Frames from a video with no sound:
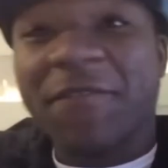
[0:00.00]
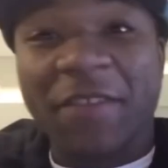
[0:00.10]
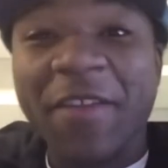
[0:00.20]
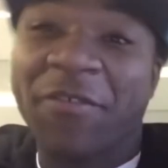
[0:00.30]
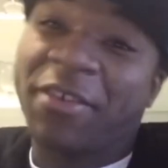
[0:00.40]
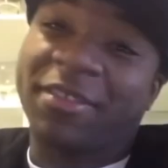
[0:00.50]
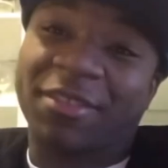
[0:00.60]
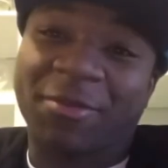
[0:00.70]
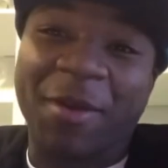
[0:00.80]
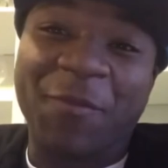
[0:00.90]

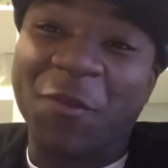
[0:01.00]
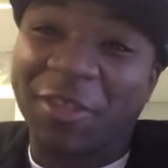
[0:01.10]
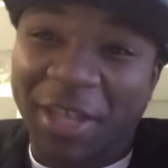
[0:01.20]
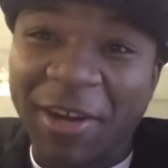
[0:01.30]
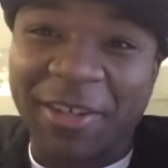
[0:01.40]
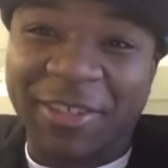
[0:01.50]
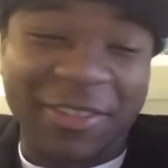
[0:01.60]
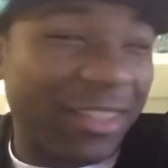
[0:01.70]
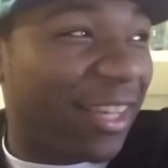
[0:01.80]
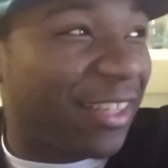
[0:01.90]
favorite Swap Force
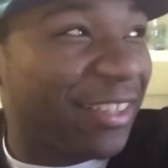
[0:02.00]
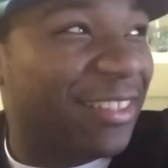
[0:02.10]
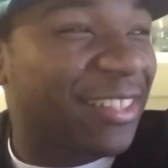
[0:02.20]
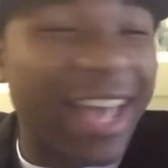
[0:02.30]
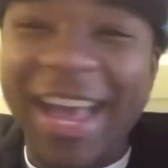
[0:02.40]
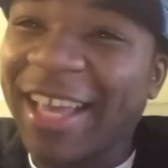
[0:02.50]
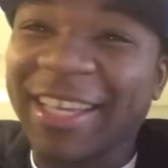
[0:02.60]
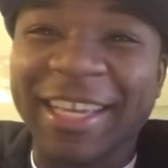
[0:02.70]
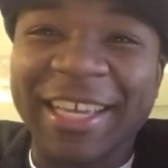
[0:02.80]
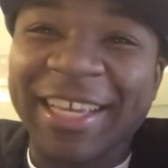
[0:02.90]
character. Like, this
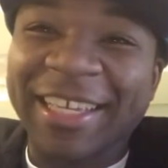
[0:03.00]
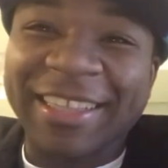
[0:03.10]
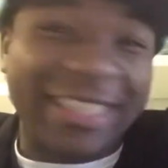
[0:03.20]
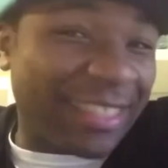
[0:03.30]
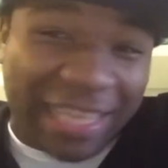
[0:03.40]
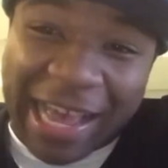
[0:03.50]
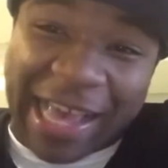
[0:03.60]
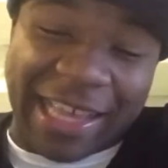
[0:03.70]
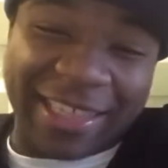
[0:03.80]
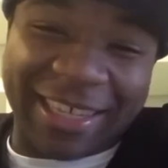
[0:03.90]
guy, this
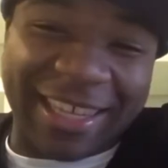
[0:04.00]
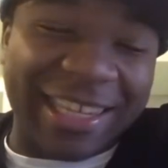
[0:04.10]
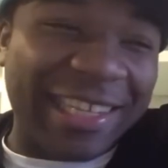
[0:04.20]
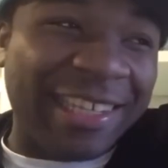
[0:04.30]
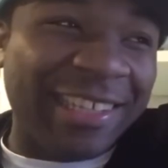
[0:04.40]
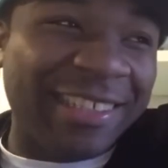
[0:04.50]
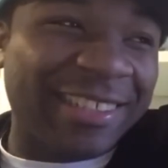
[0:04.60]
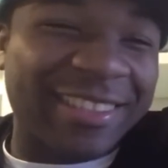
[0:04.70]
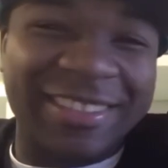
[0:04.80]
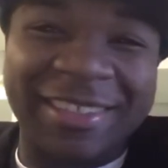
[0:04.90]
guy, like, he he's